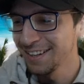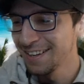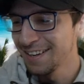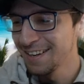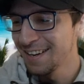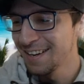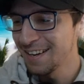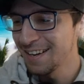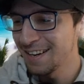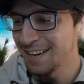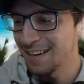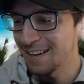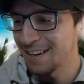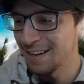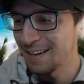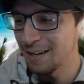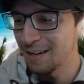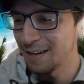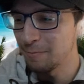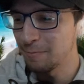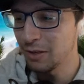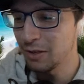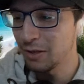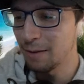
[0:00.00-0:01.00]
But
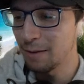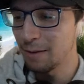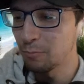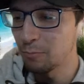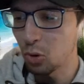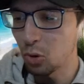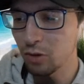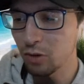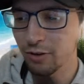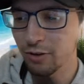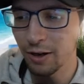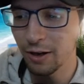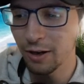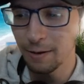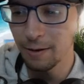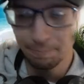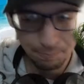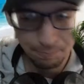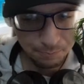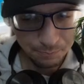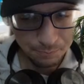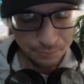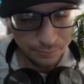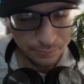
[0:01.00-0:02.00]
yeah, morph cut
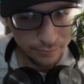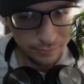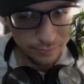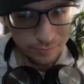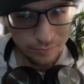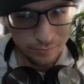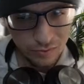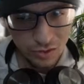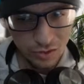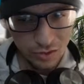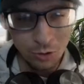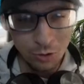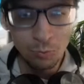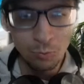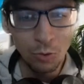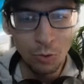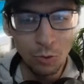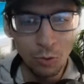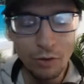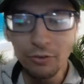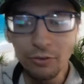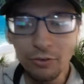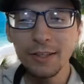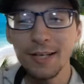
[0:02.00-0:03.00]

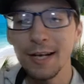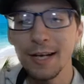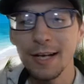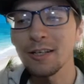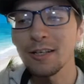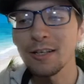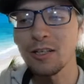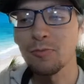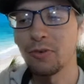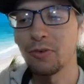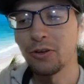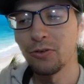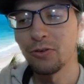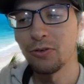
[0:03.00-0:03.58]
is actually pretty cool.